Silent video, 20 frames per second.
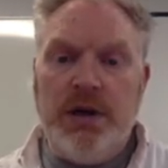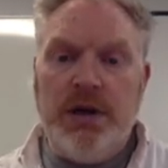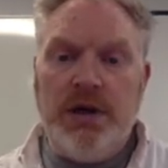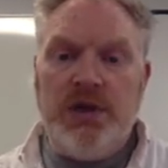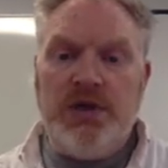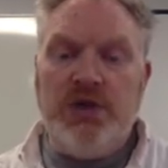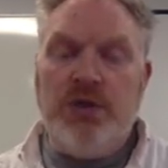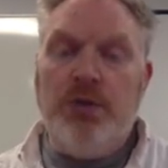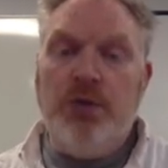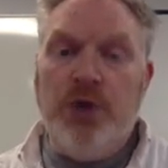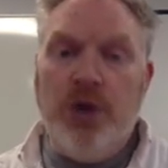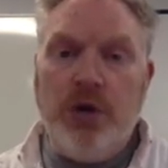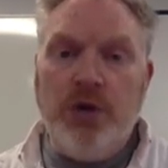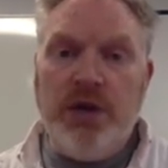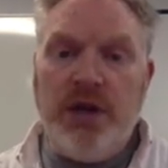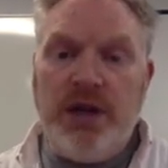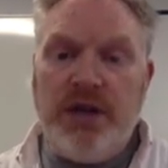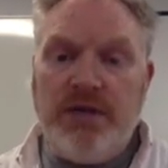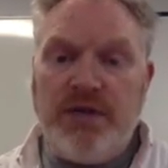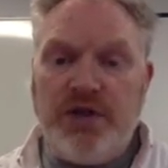Some will
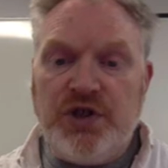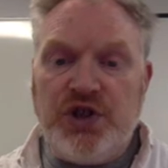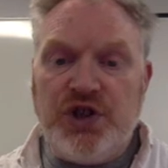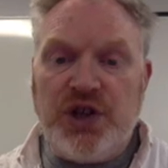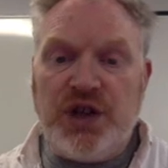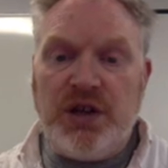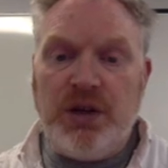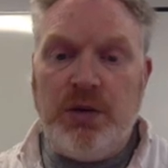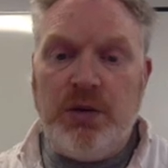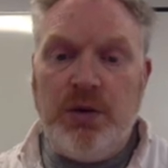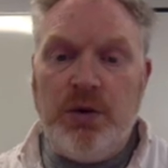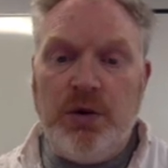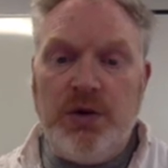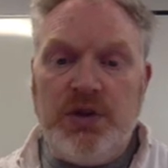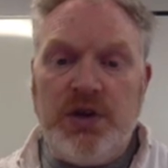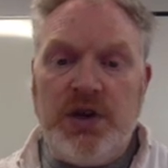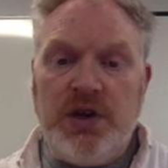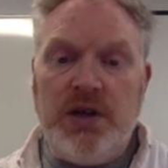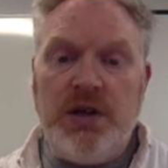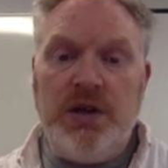only live in shallow
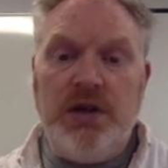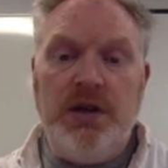water.